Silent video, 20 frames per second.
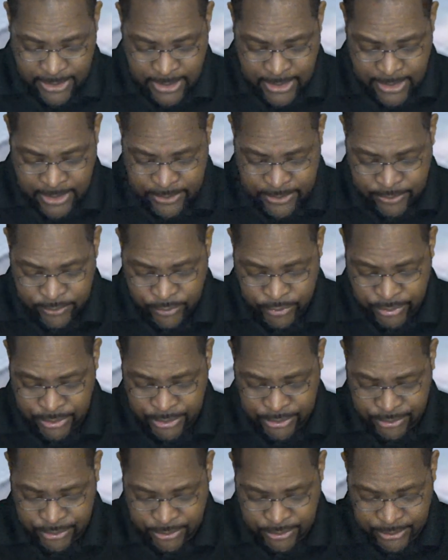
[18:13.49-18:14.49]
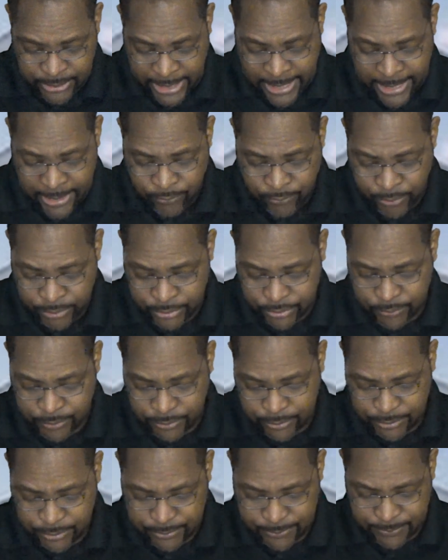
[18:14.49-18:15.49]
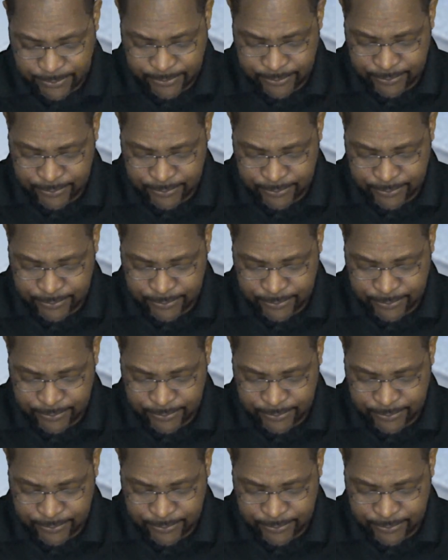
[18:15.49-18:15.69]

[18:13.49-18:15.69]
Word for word: honor tradition and rituals.